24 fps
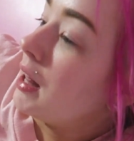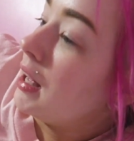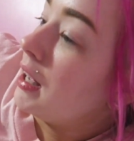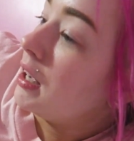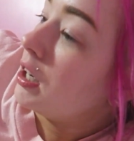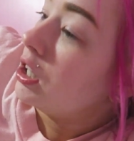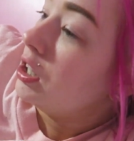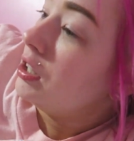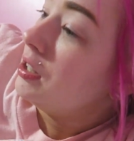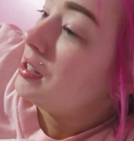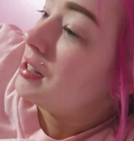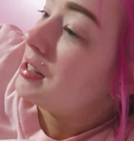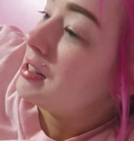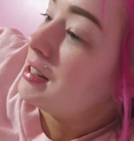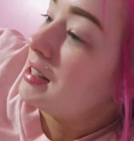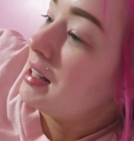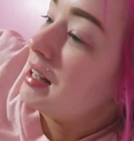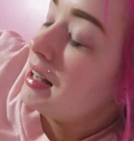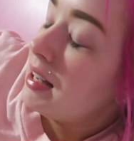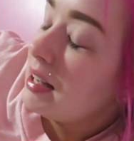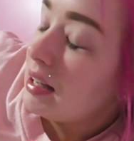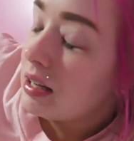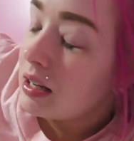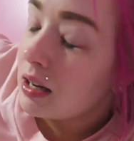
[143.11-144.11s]
they could
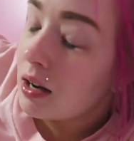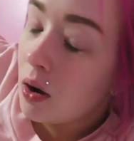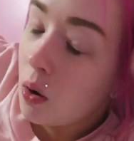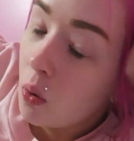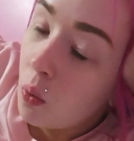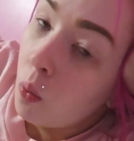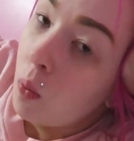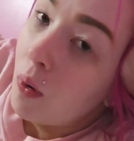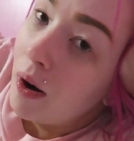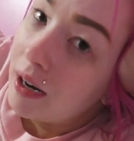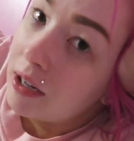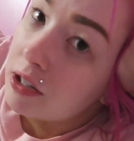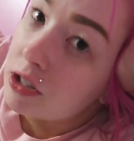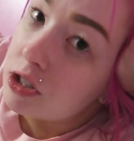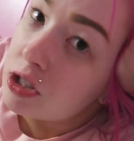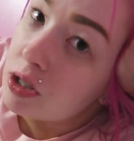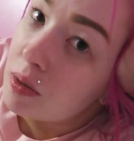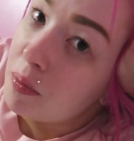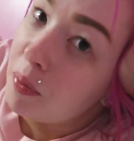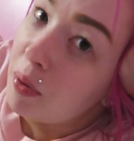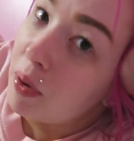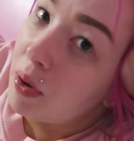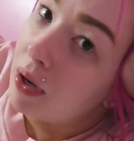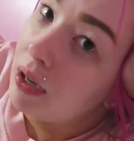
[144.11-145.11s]
see where
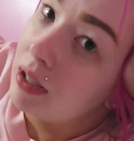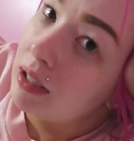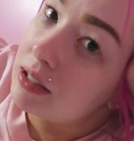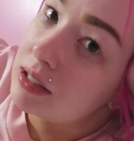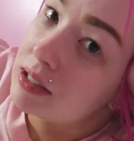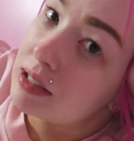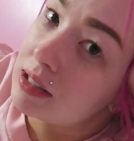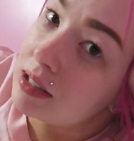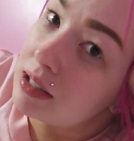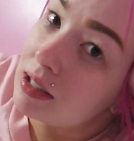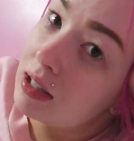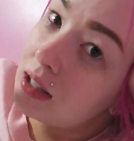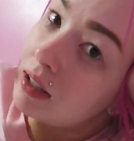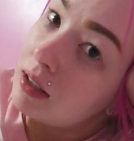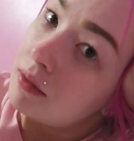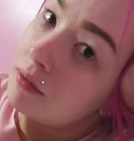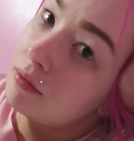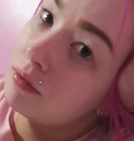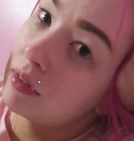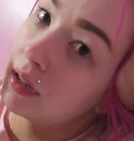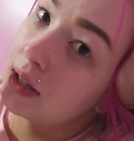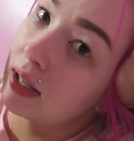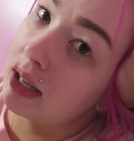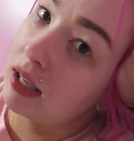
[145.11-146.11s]
to put
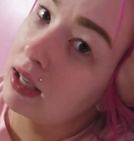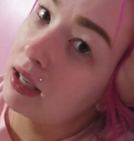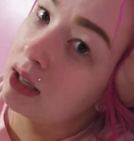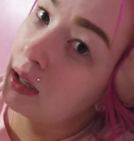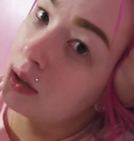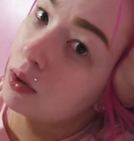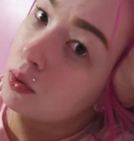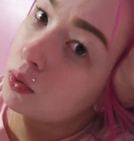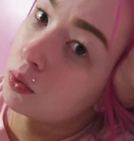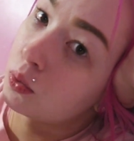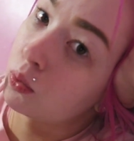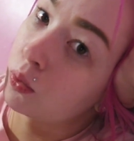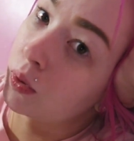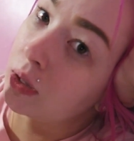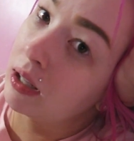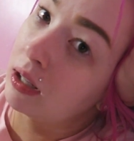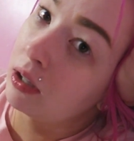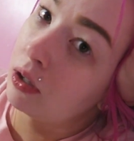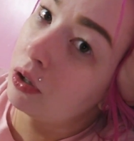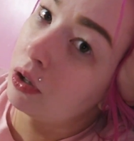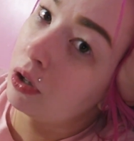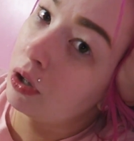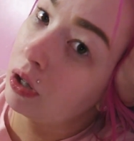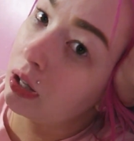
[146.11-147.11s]
the
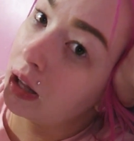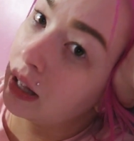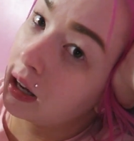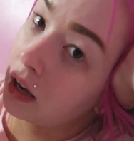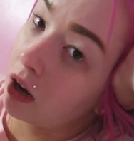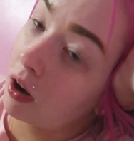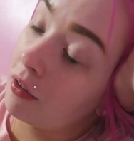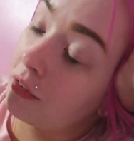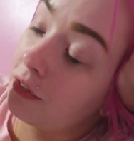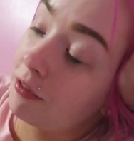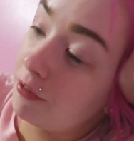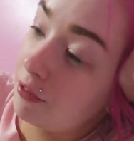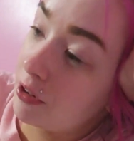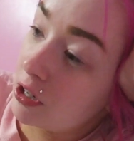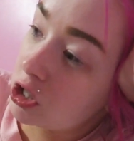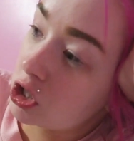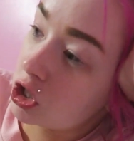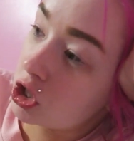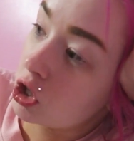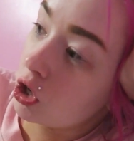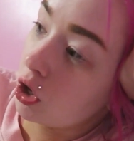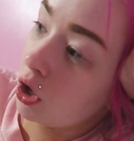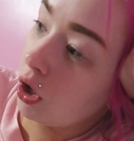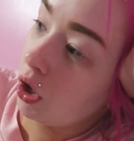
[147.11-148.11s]
real, like,
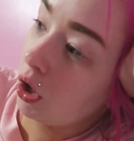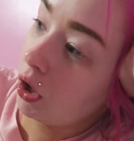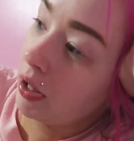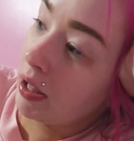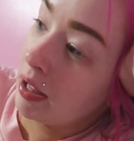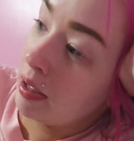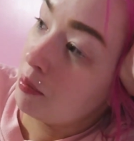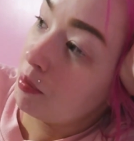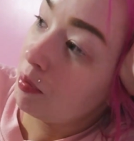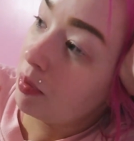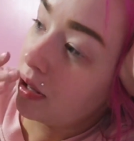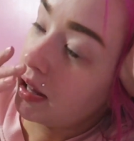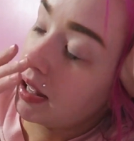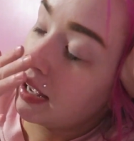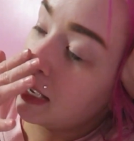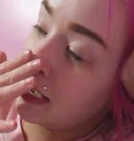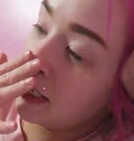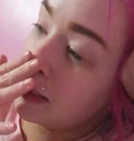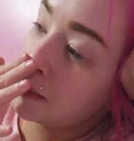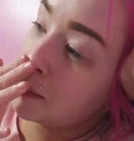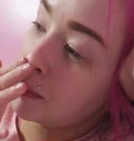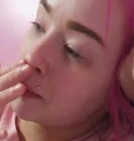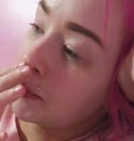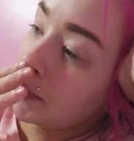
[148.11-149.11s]
official
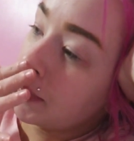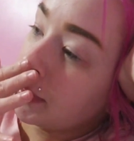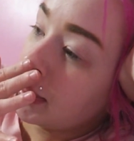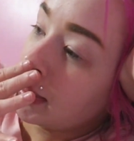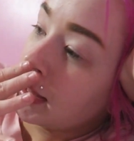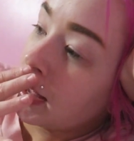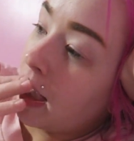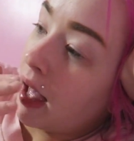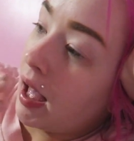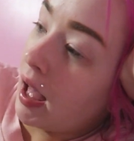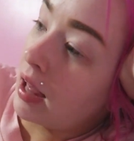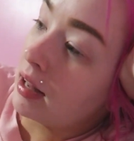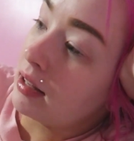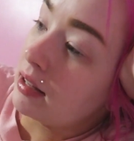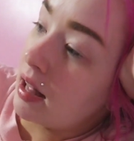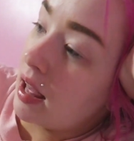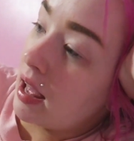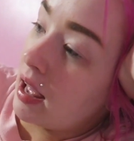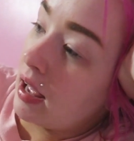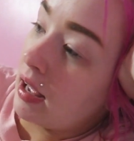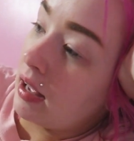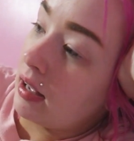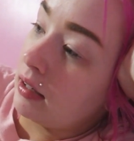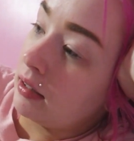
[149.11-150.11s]
implant. And
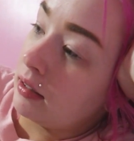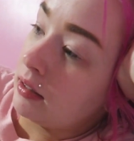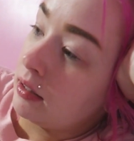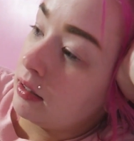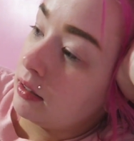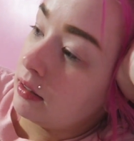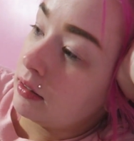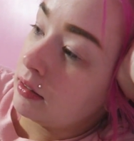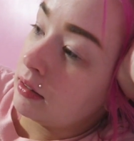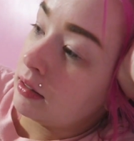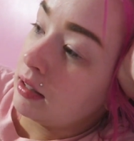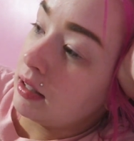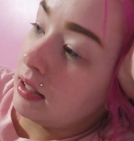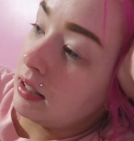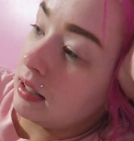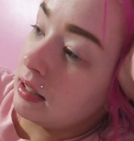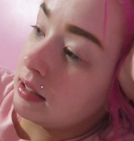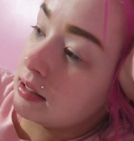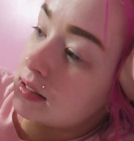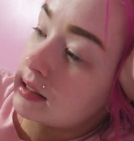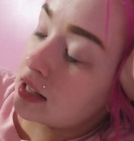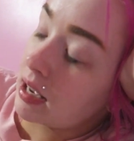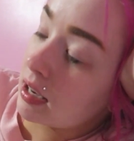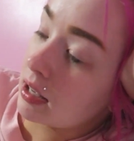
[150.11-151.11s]
then
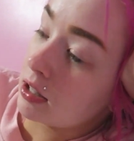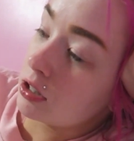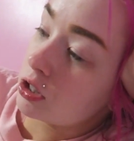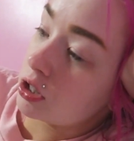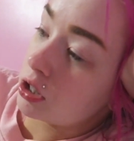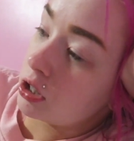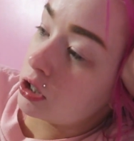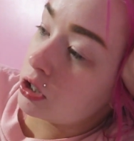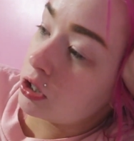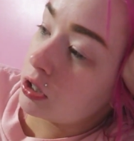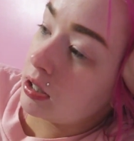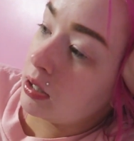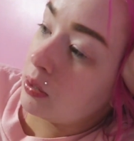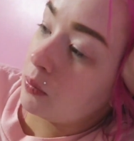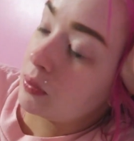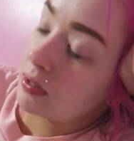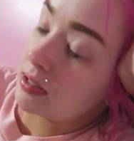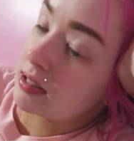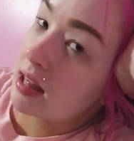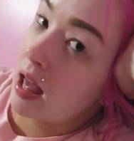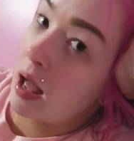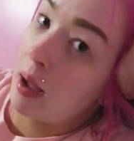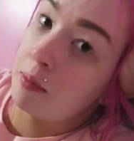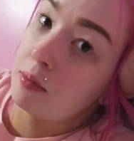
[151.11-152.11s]
the second surgery
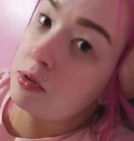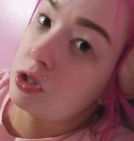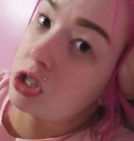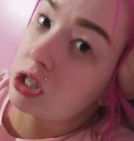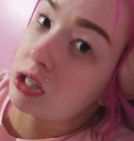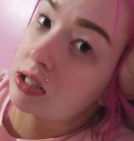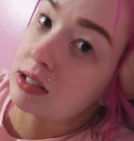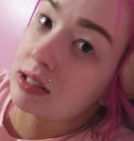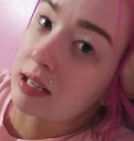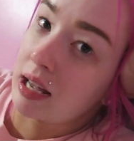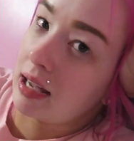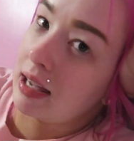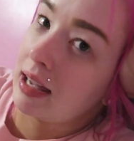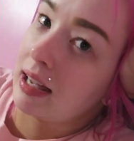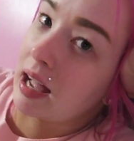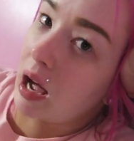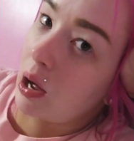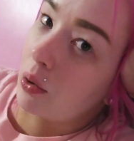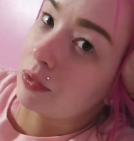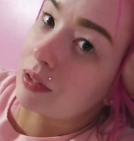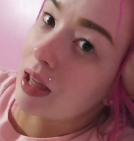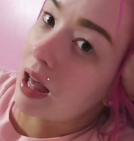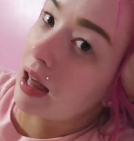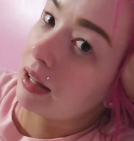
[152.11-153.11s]
was them just taking
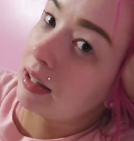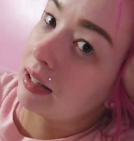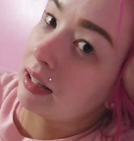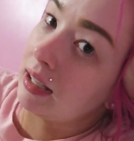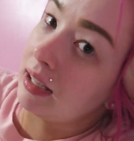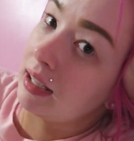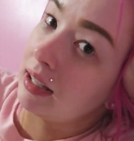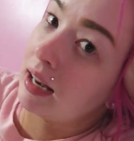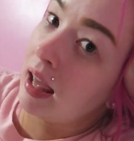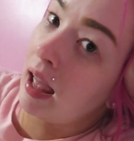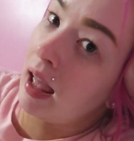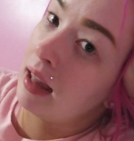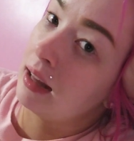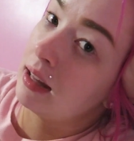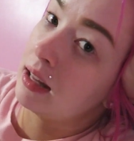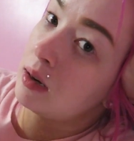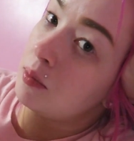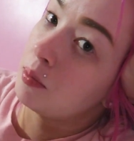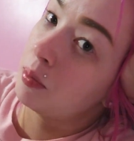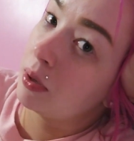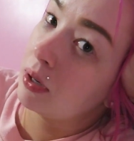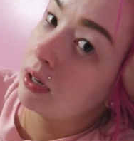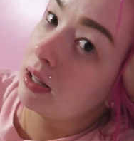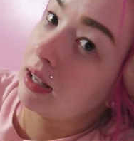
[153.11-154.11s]
out that lead and
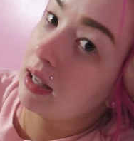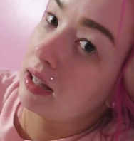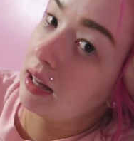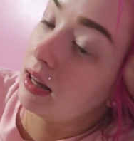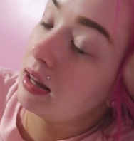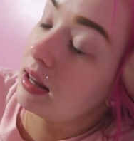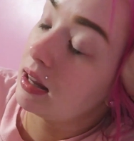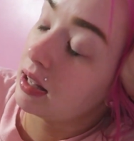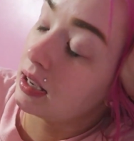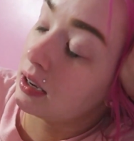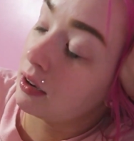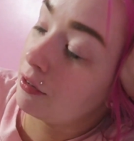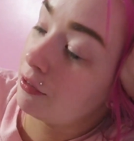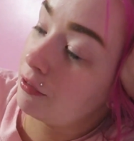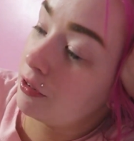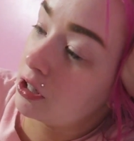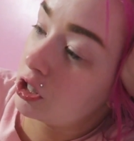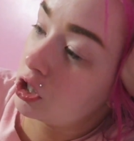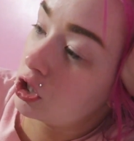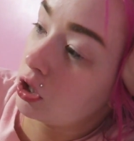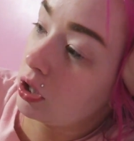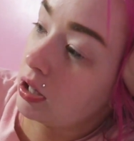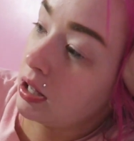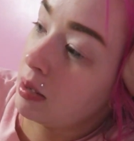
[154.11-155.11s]
then putting in the
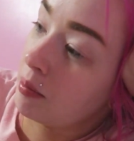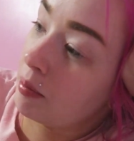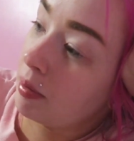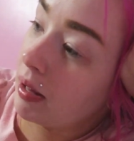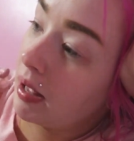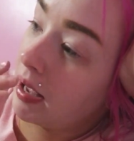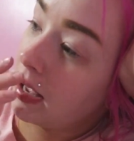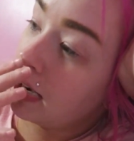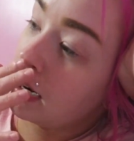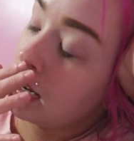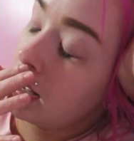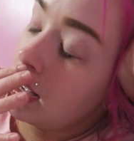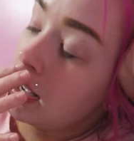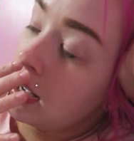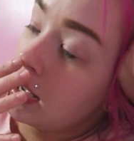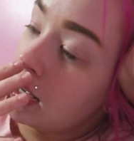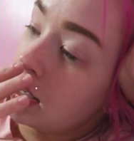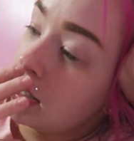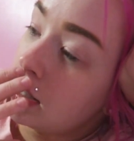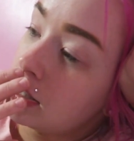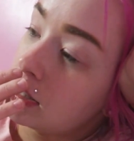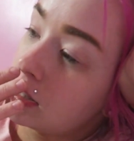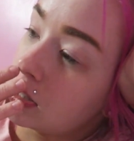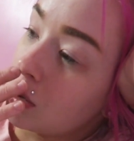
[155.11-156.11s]
official implant.
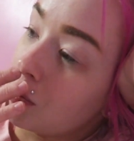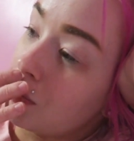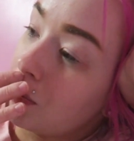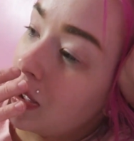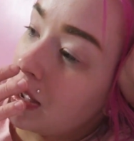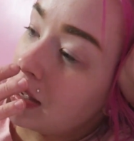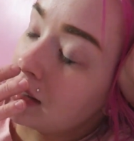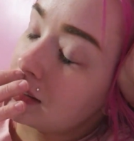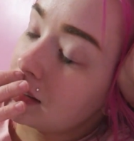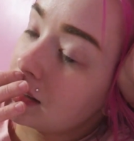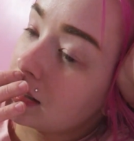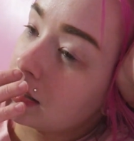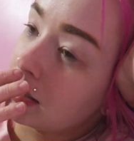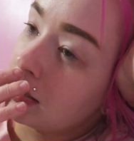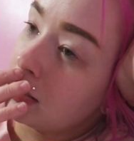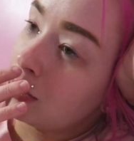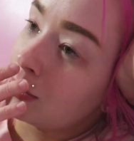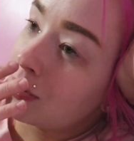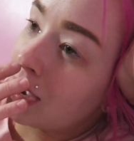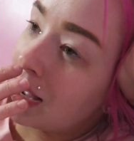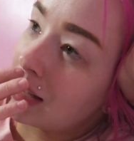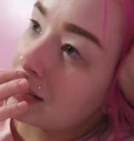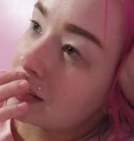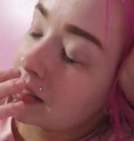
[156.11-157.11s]
So basically
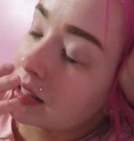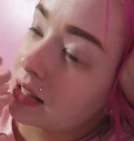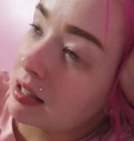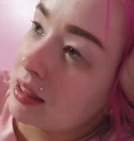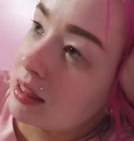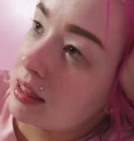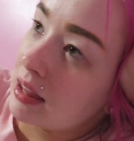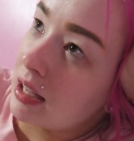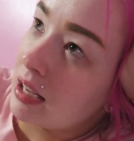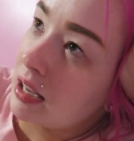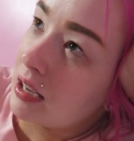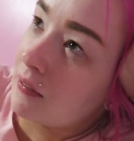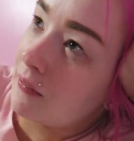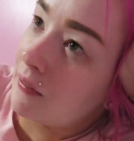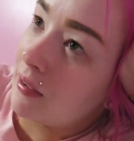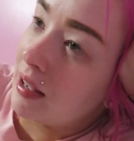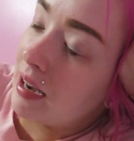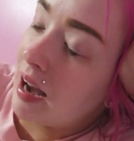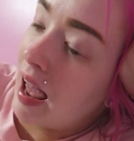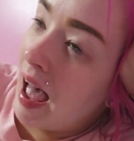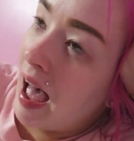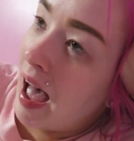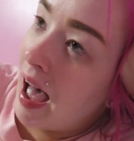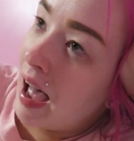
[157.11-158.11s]
you guys can think of
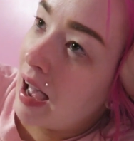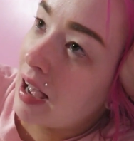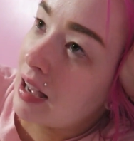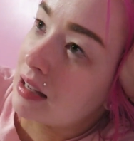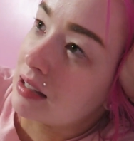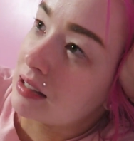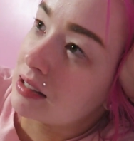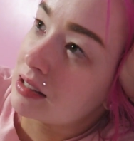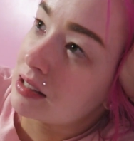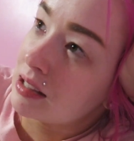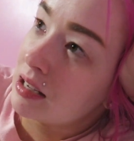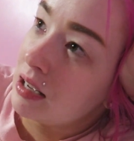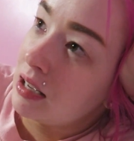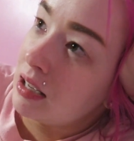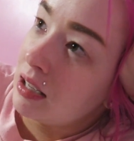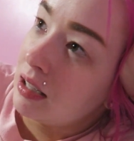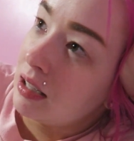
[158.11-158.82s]
it as